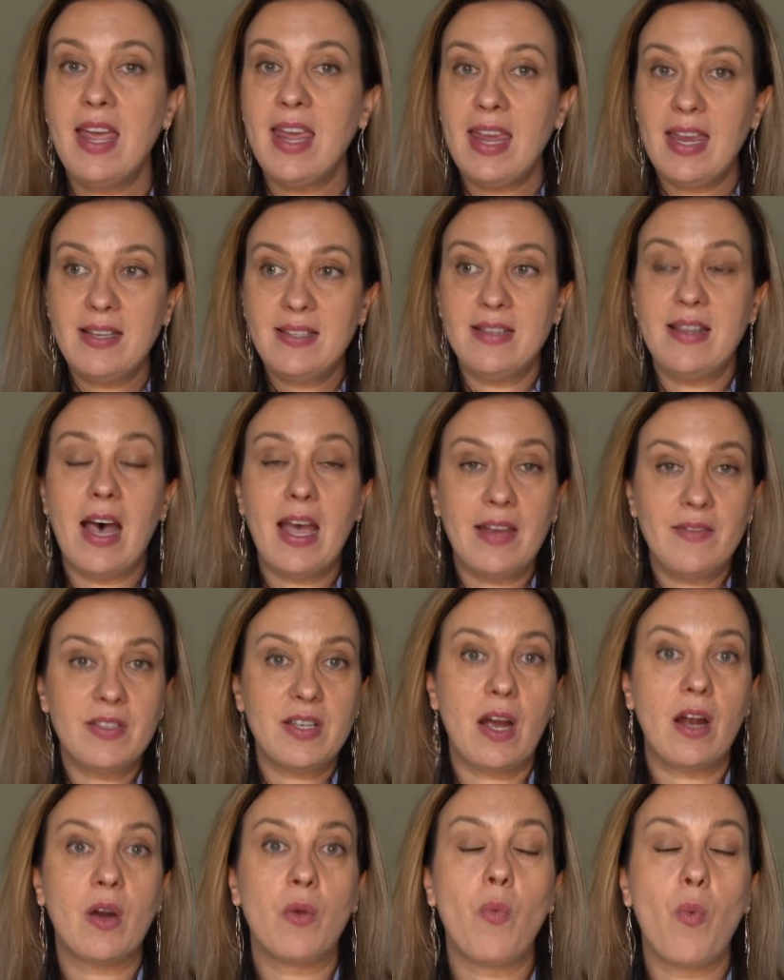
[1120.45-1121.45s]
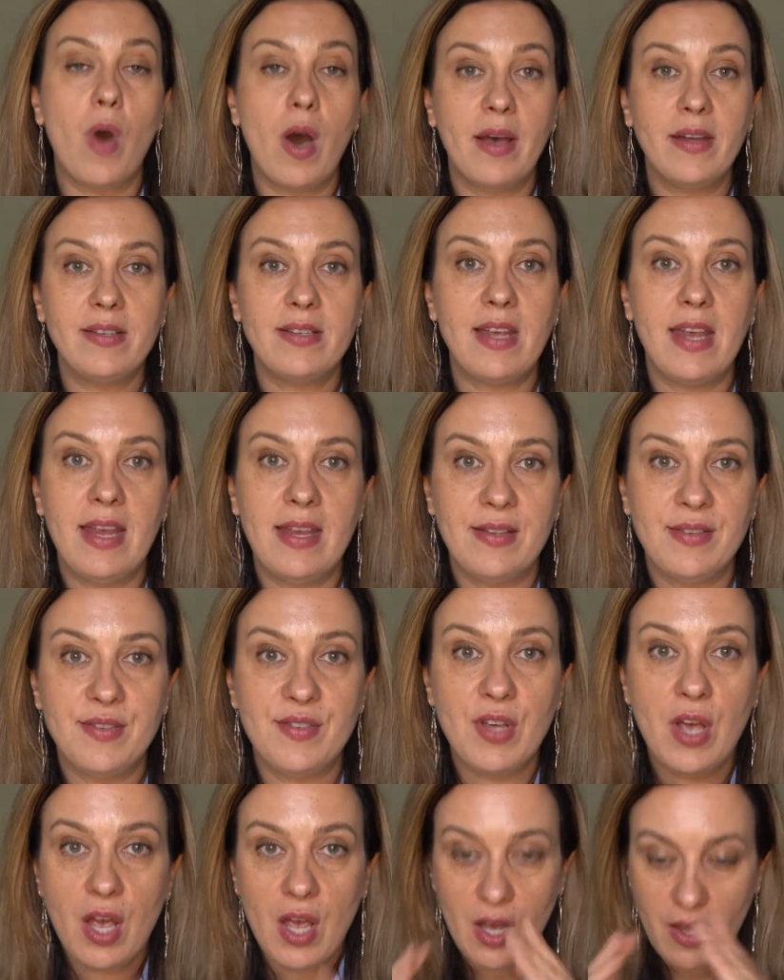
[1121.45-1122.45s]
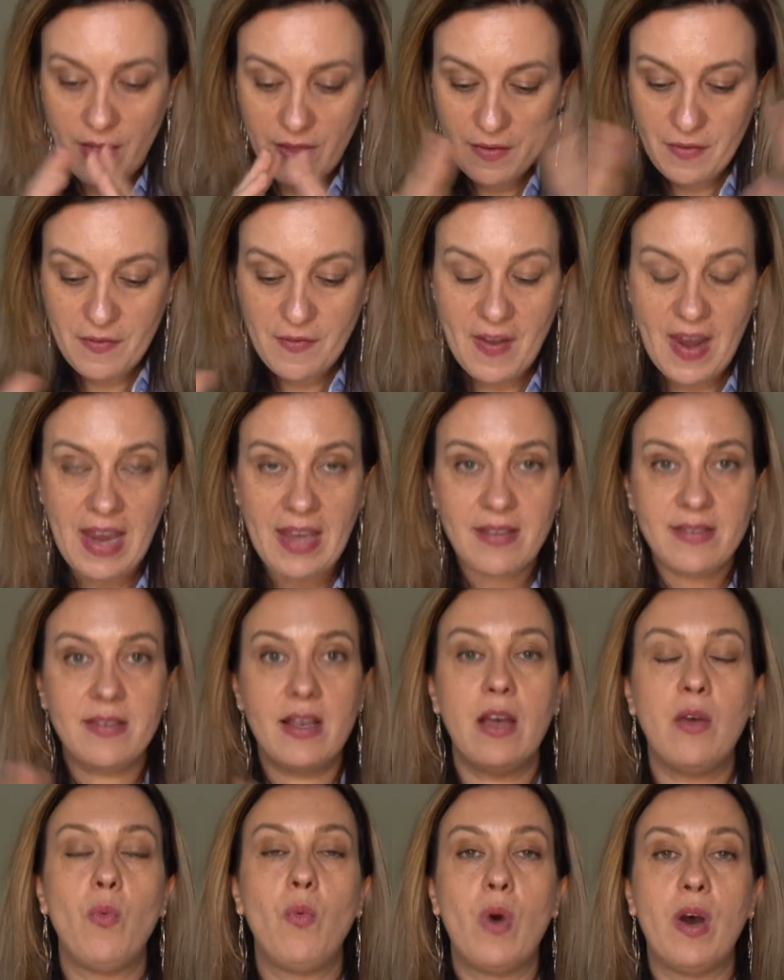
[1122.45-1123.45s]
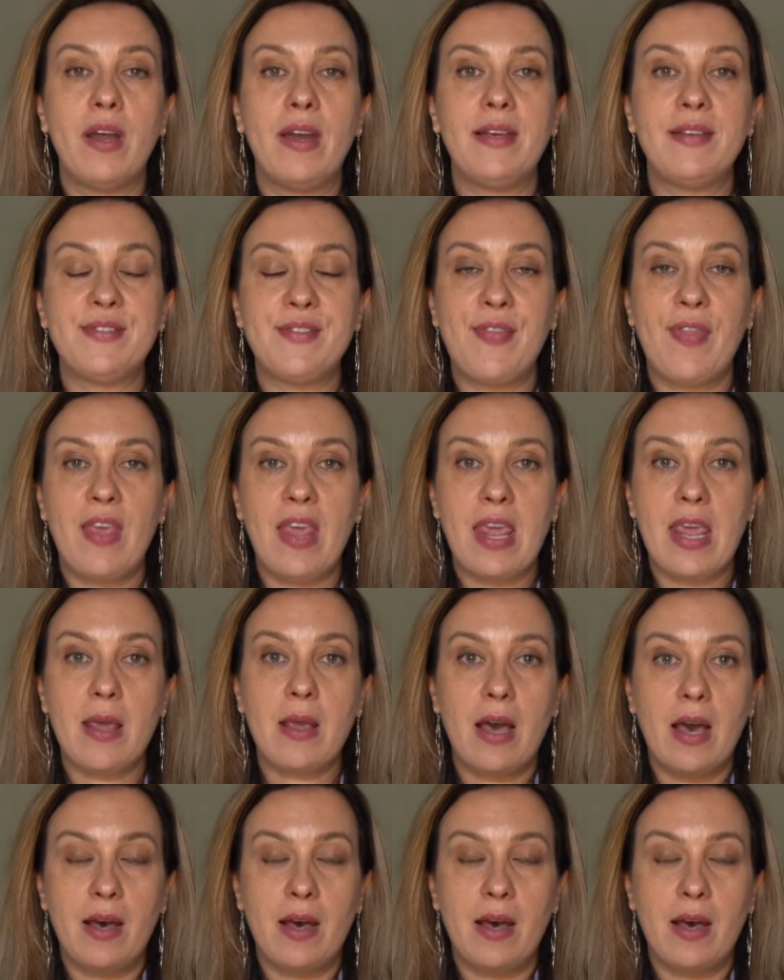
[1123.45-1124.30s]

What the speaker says: His knives are what is the face and what is the